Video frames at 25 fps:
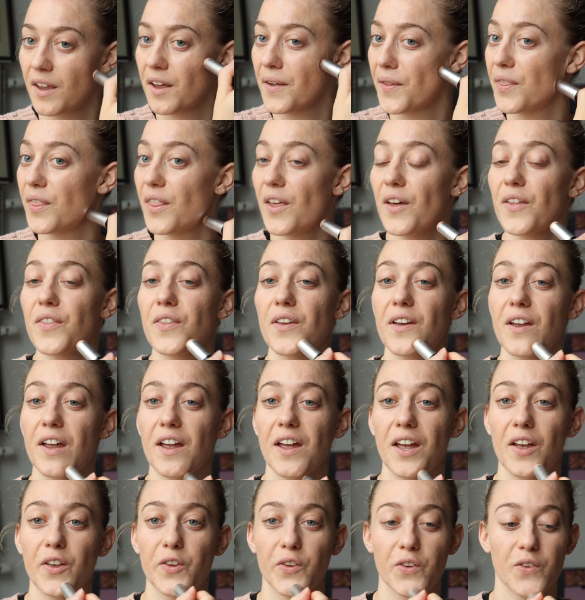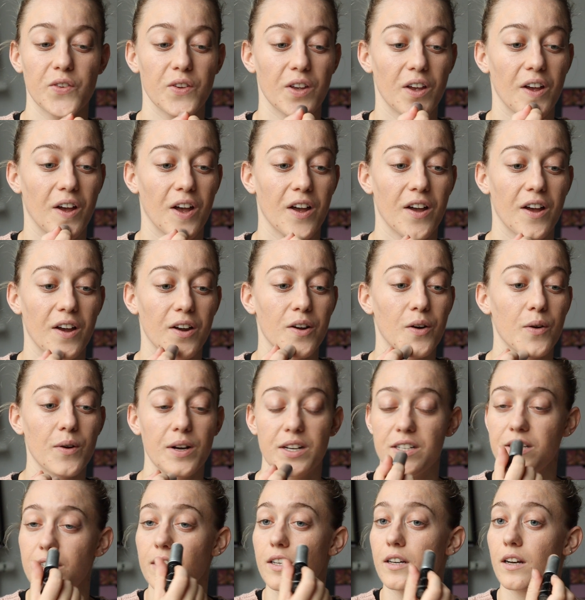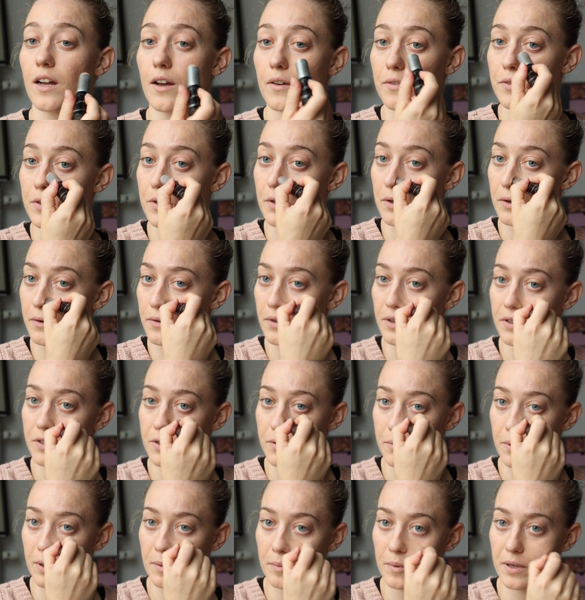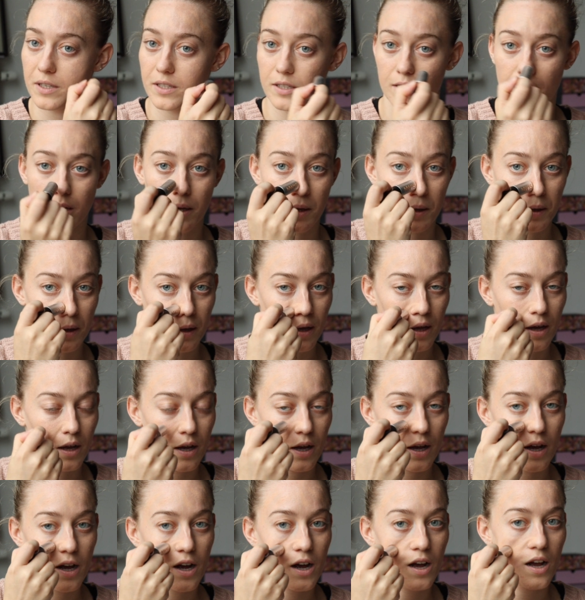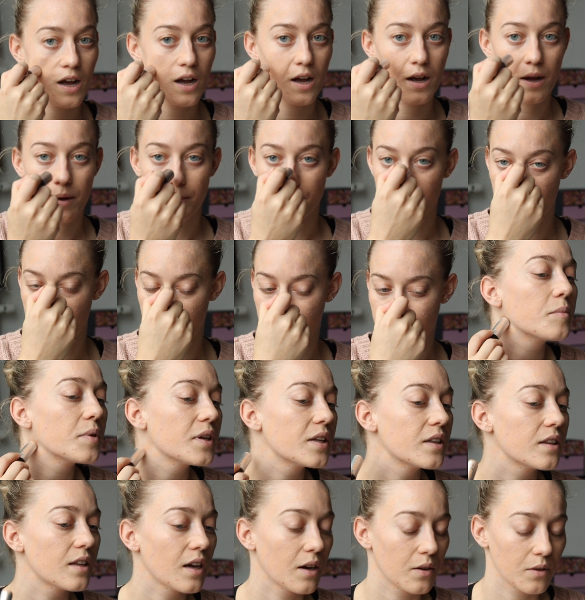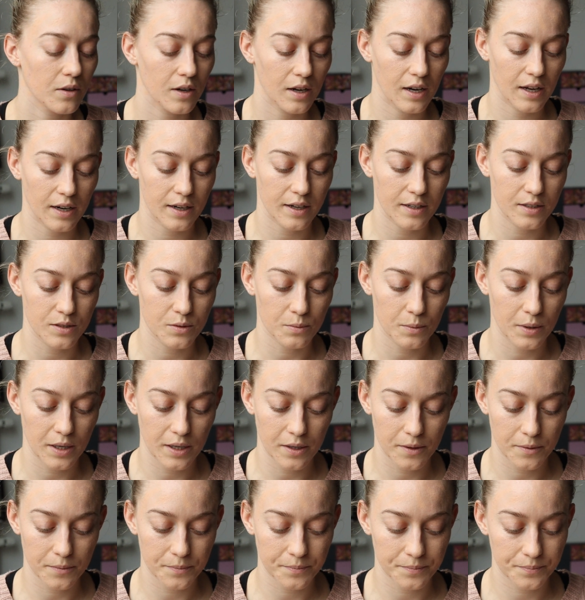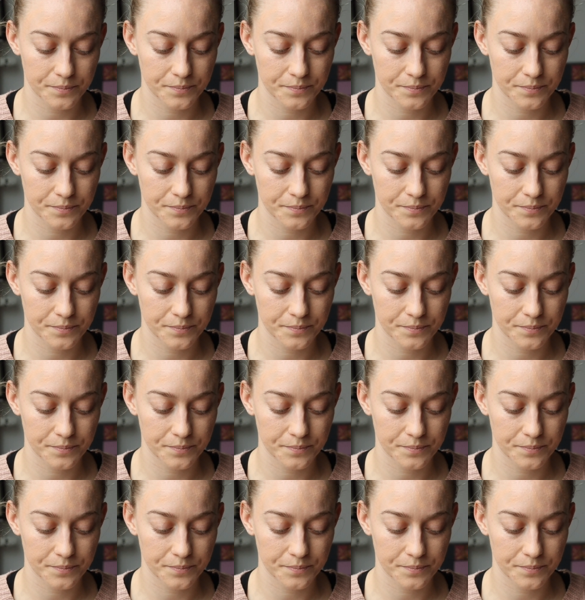Nothing is crazy enough during Fashion Week basically. Bit down the neck as well.